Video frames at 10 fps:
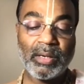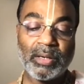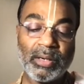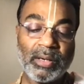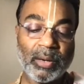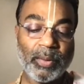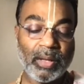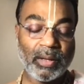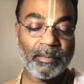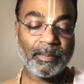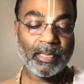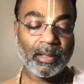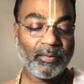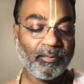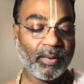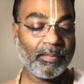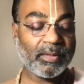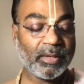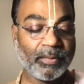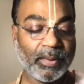turned away from
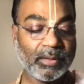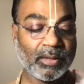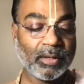service,